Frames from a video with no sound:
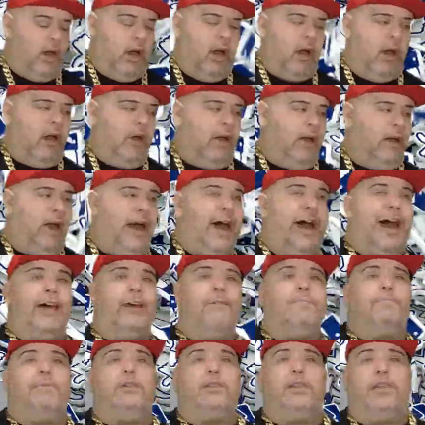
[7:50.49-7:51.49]

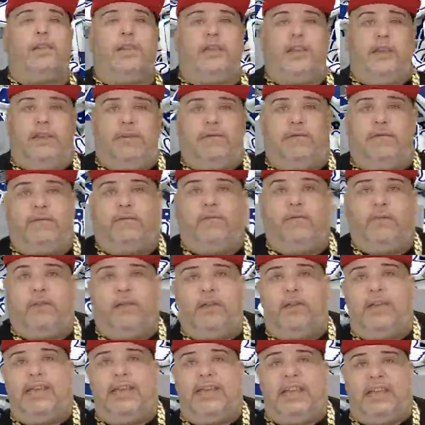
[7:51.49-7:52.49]
I believe
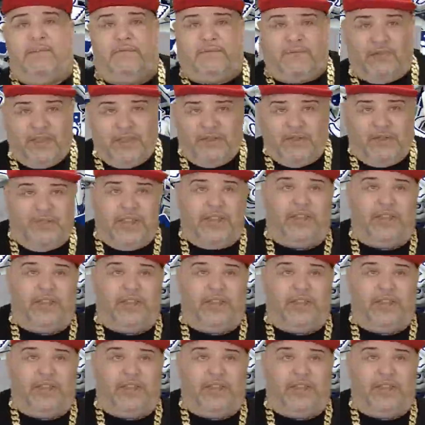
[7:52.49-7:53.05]
if